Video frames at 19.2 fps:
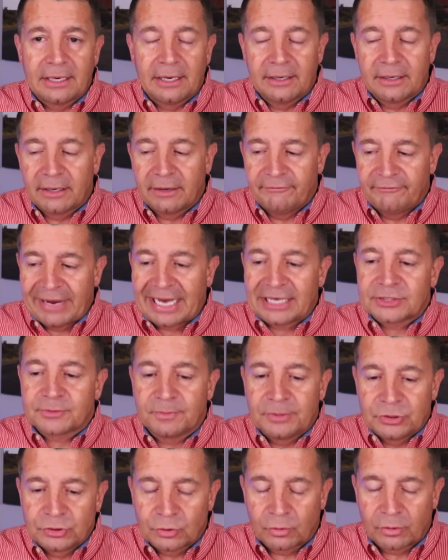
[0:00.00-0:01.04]
a vast
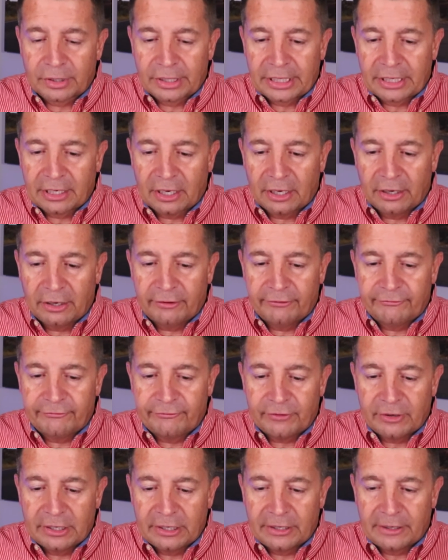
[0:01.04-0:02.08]
majority
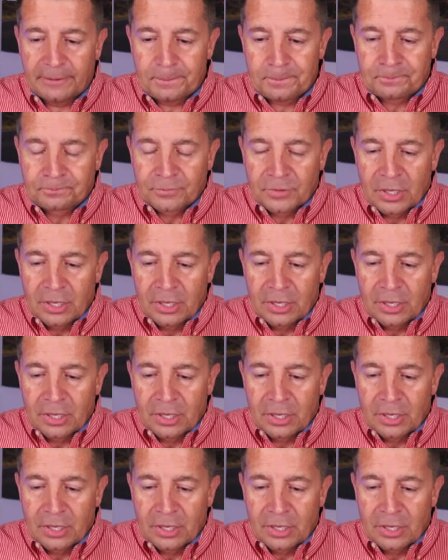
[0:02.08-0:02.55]
of um,